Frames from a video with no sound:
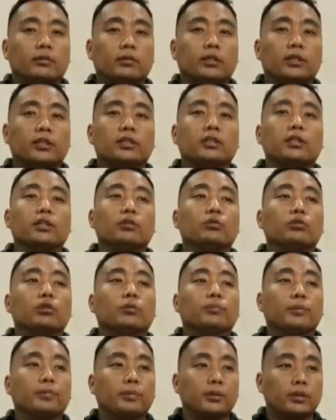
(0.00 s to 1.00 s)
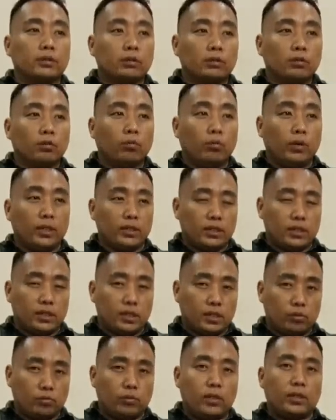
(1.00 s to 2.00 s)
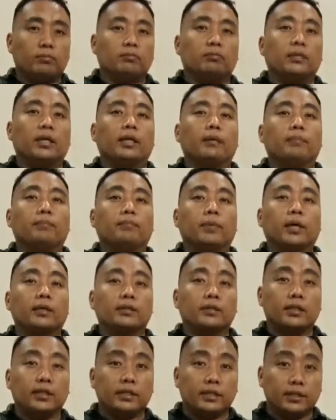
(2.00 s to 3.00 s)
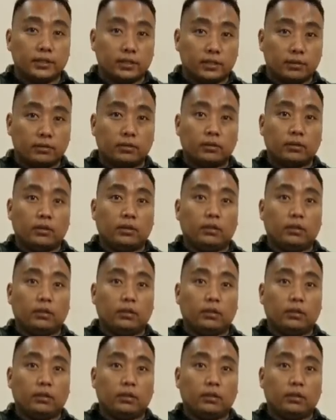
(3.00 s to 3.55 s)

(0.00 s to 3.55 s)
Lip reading: listening to the people was what my party leaders